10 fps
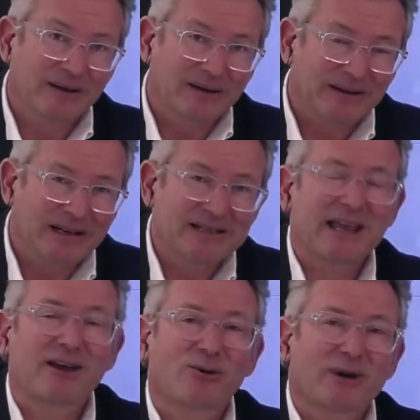Let's
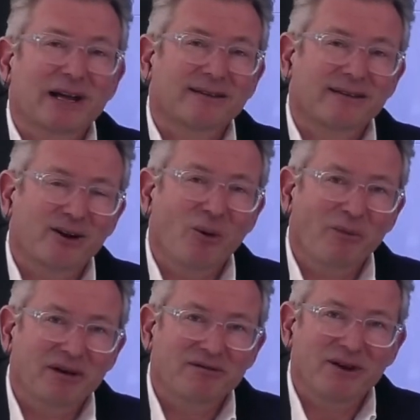take a look at the
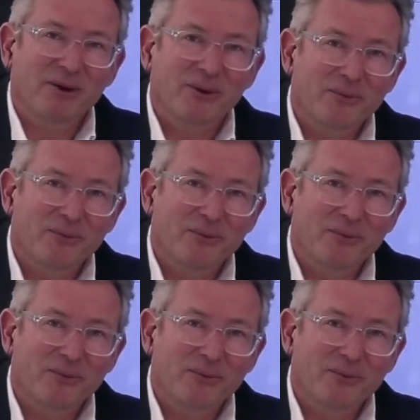company video.